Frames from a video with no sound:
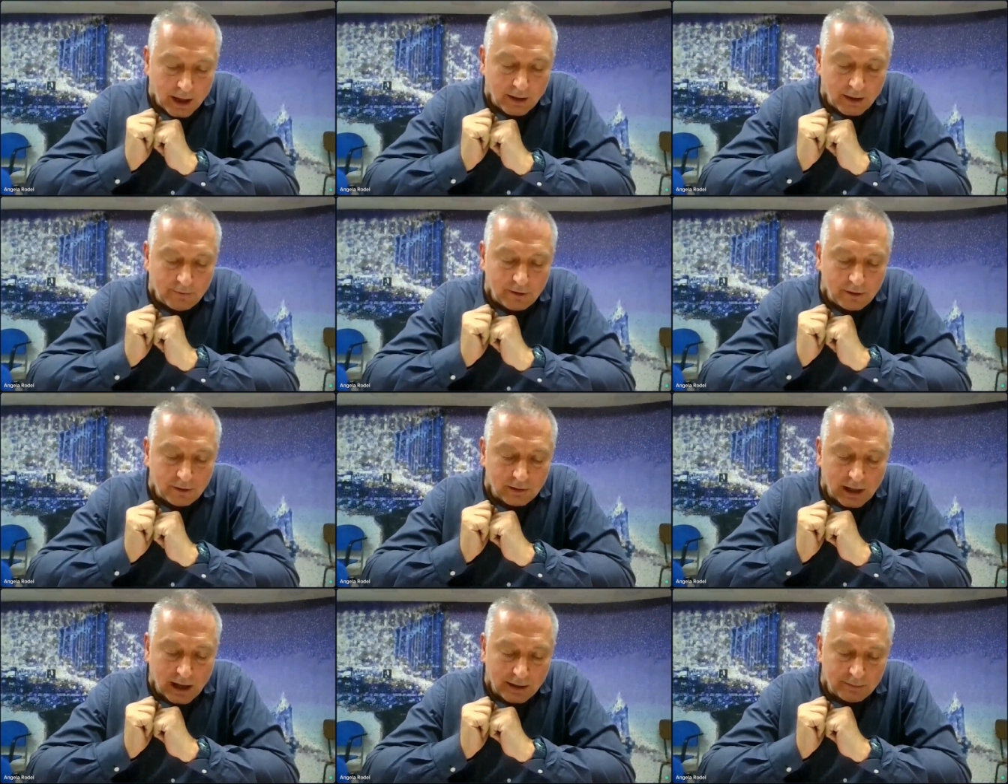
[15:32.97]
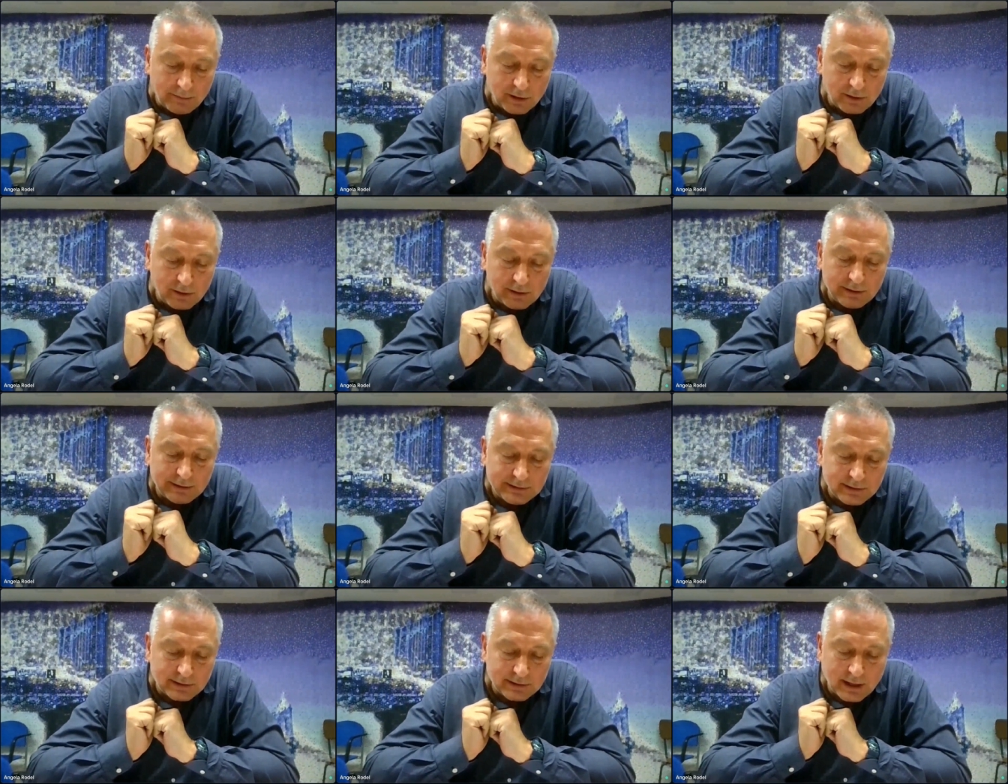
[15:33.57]
Every
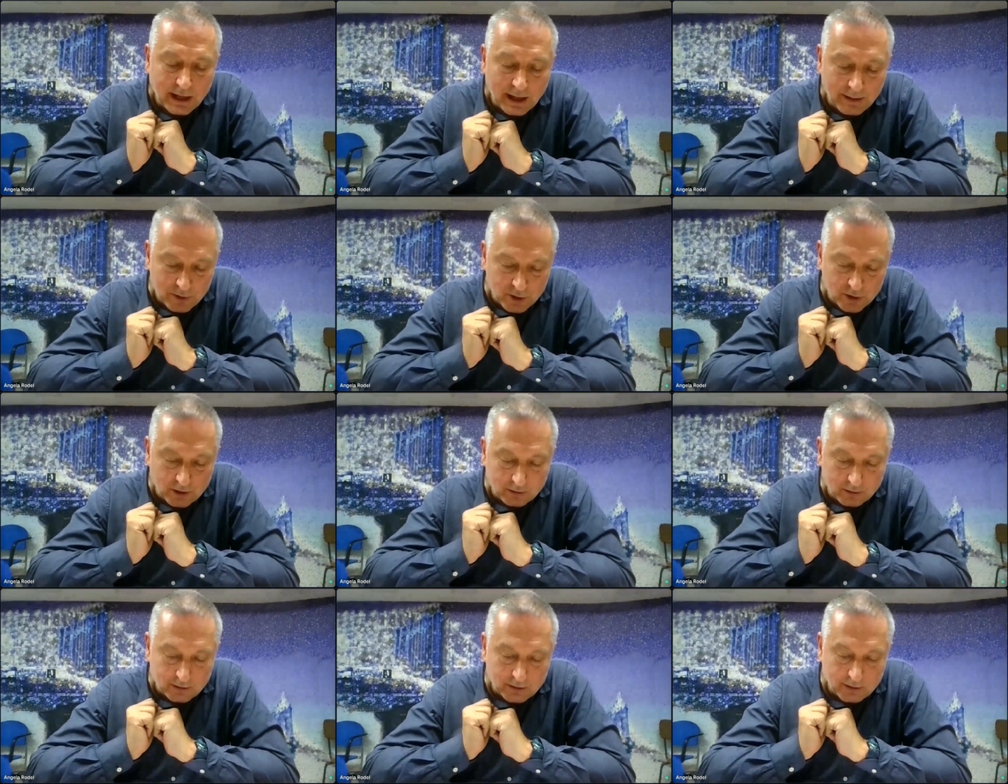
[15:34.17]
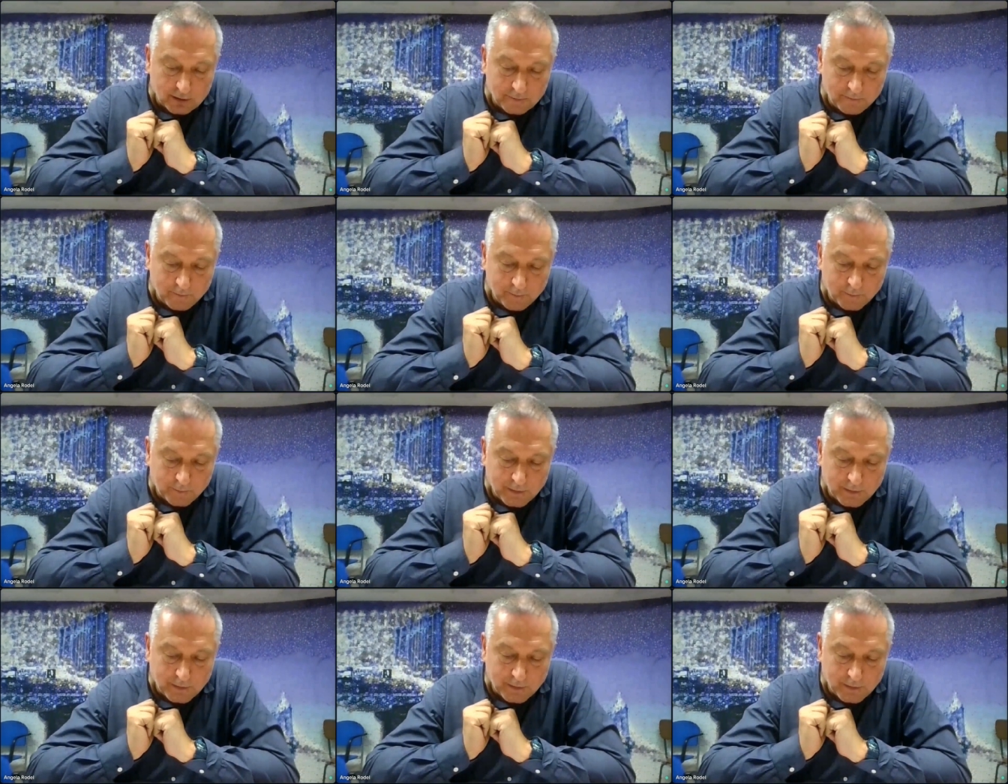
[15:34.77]
library is a time shelter.